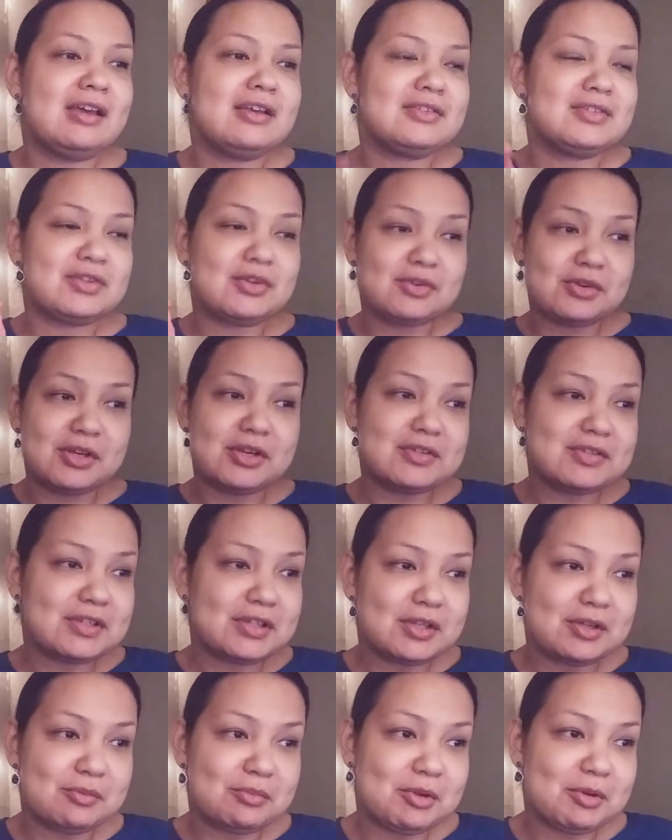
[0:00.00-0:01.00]
So here's a
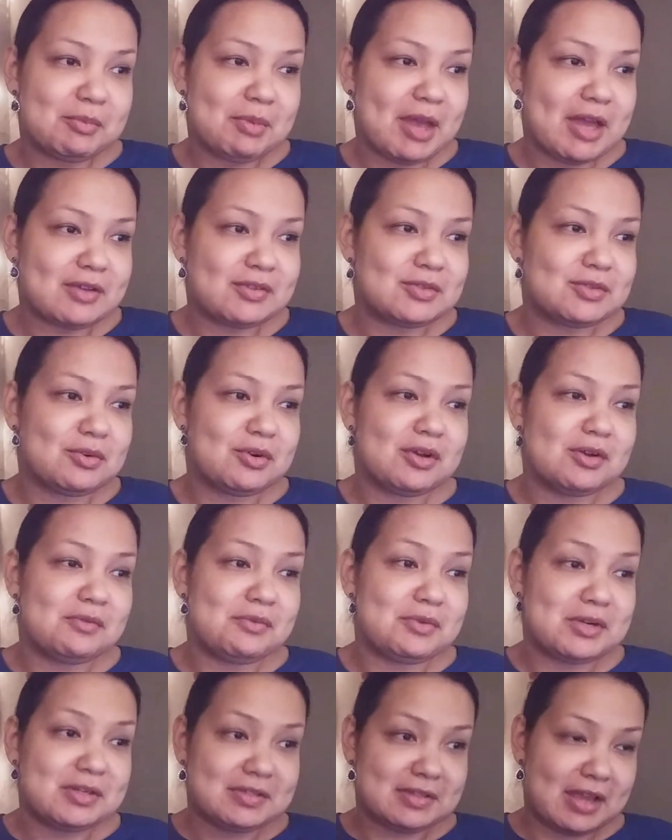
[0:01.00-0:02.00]
little bit of backstory of
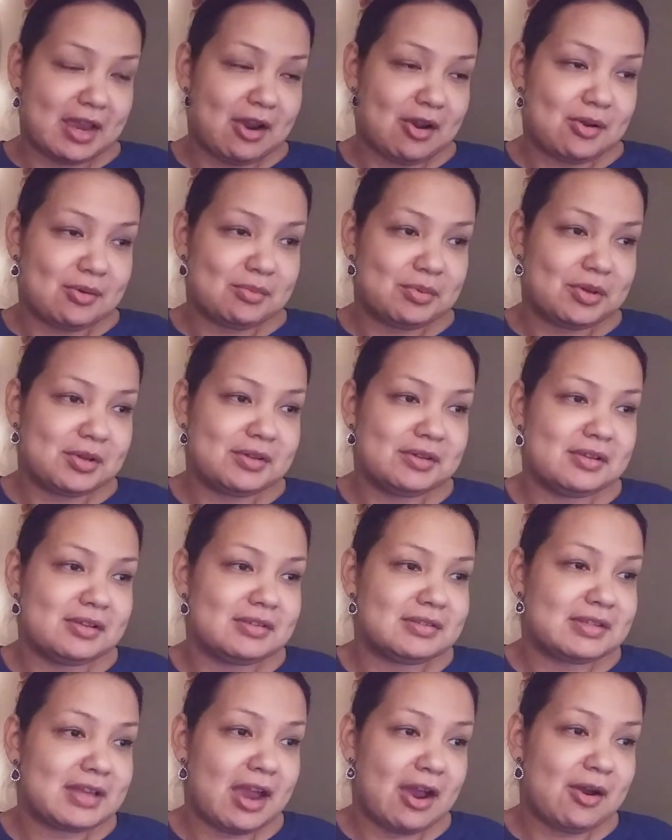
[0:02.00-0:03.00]
what a scarab.
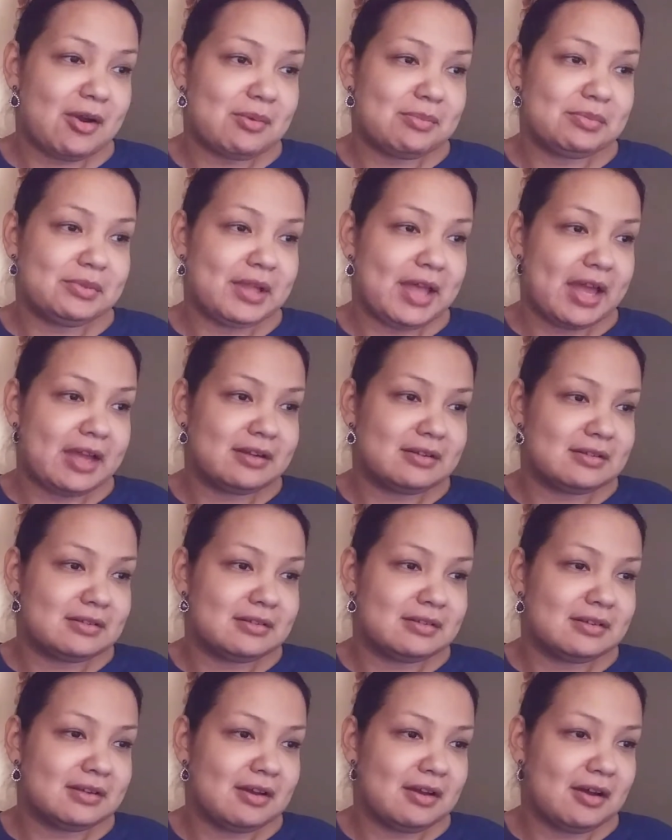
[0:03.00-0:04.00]
Scarab,
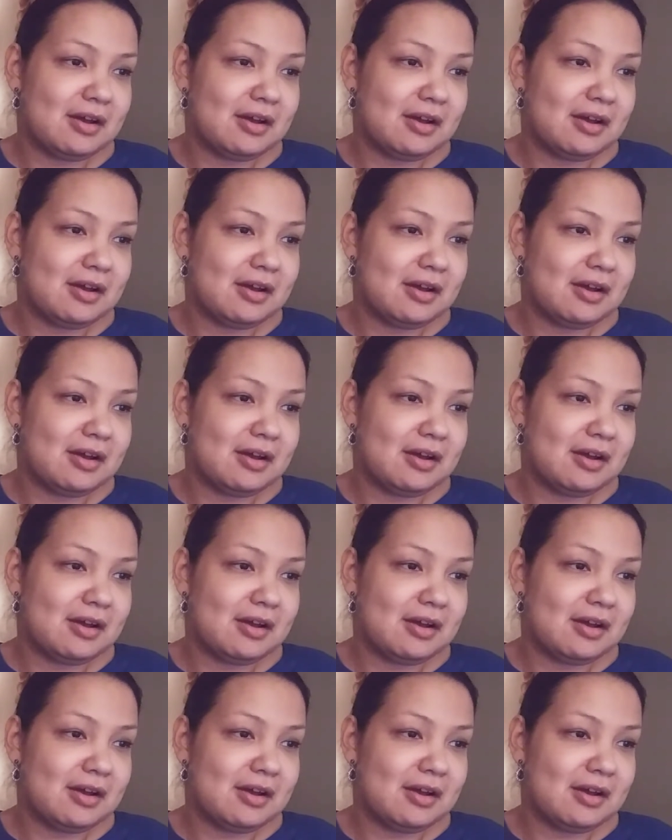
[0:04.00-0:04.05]
Latin.